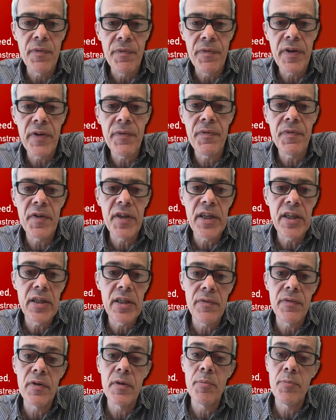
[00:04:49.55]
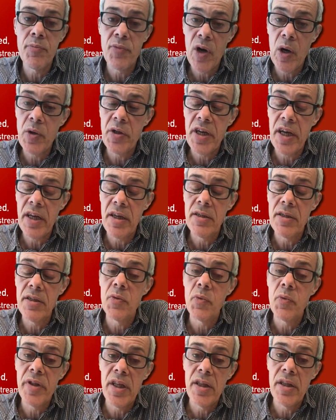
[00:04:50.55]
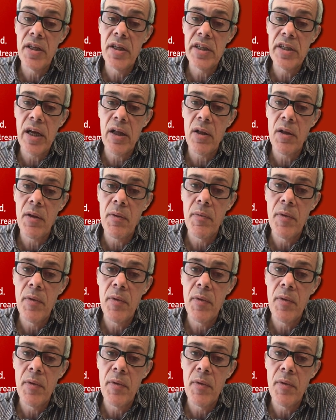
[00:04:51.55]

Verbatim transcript: fifty different proteins within the cell.